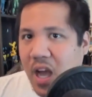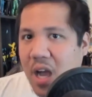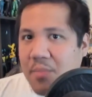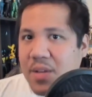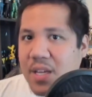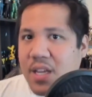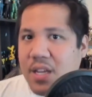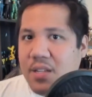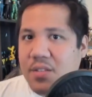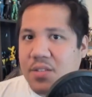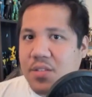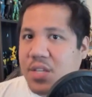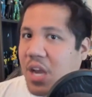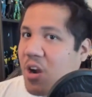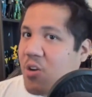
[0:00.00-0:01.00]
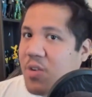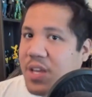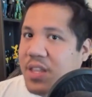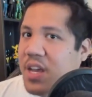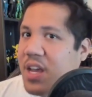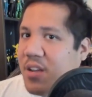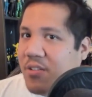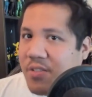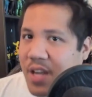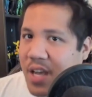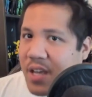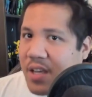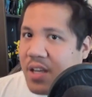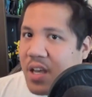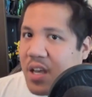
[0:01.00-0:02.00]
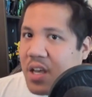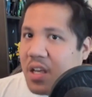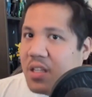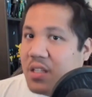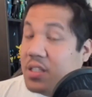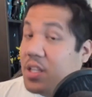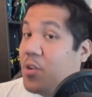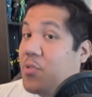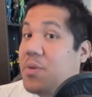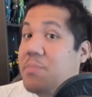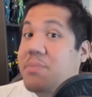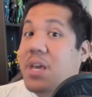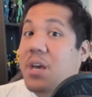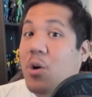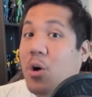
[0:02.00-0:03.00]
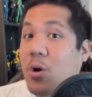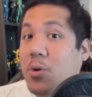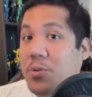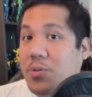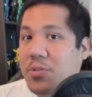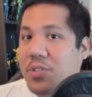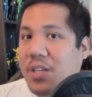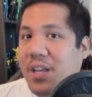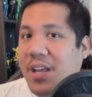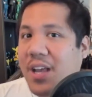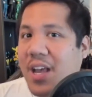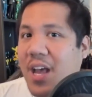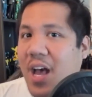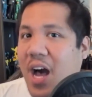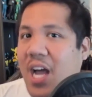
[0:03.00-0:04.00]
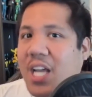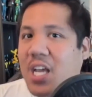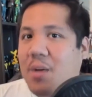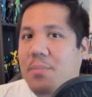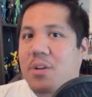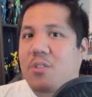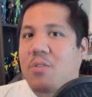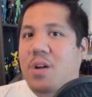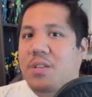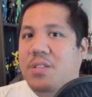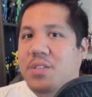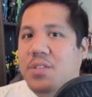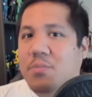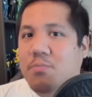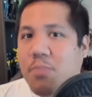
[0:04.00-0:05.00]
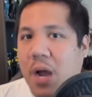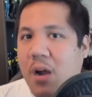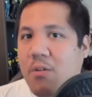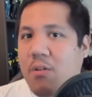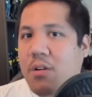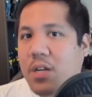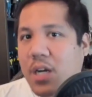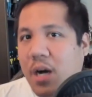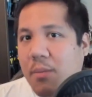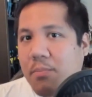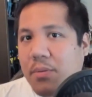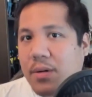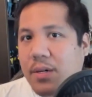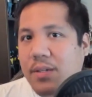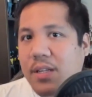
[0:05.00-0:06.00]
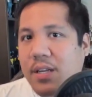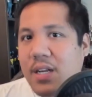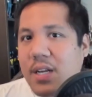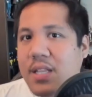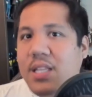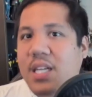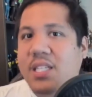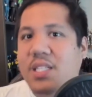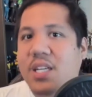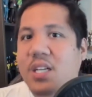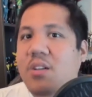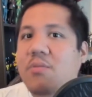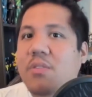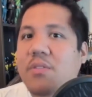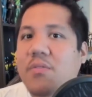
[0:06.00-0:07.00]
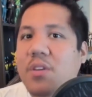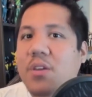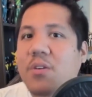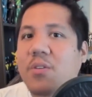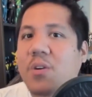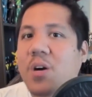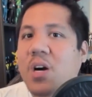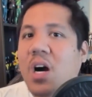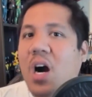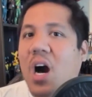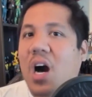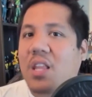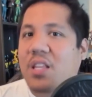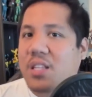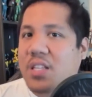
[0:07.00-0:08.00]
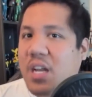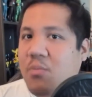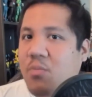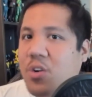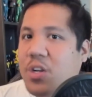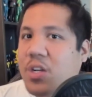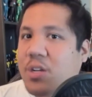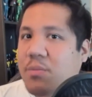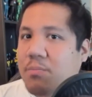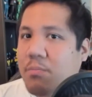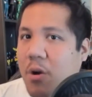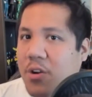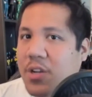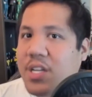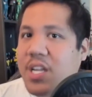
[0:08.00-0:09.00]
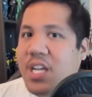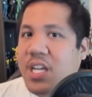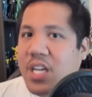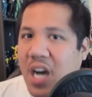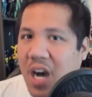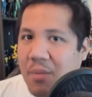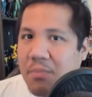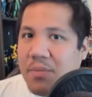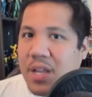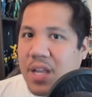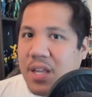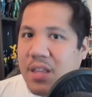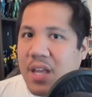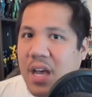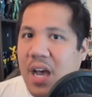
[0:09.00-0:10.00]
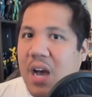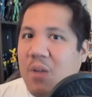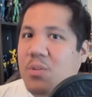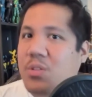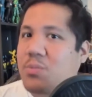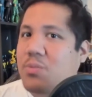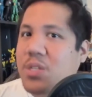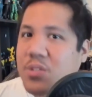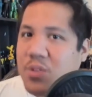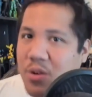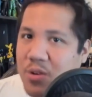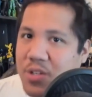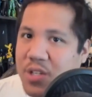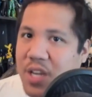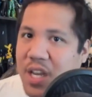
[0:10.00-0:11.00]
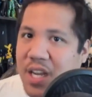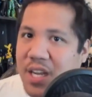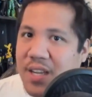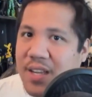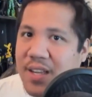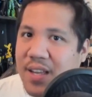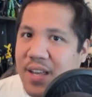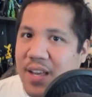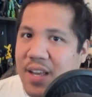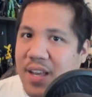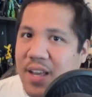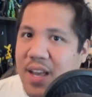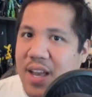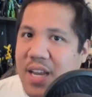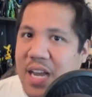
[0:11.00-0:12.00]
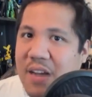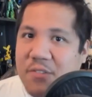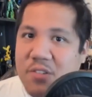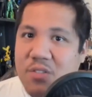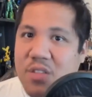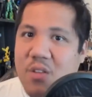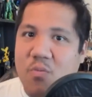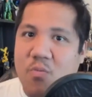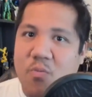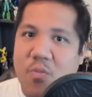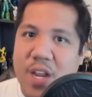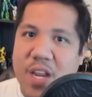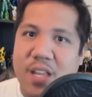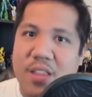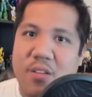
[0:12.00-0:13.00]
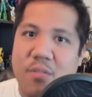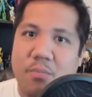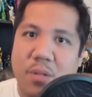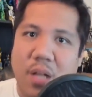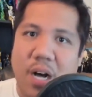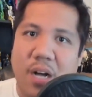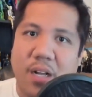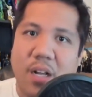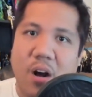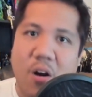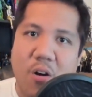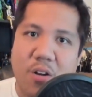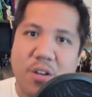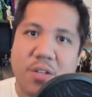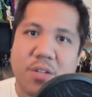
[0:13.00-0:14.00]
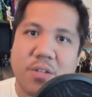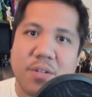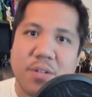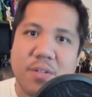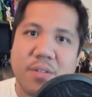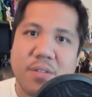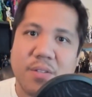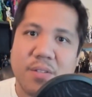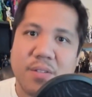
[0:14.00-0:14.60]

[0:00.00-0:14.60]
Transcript: I began scouring the internet. Lo and behold, I come across this power couple that did a review on the network marketing company that I was researching. And after they're reading their blog article,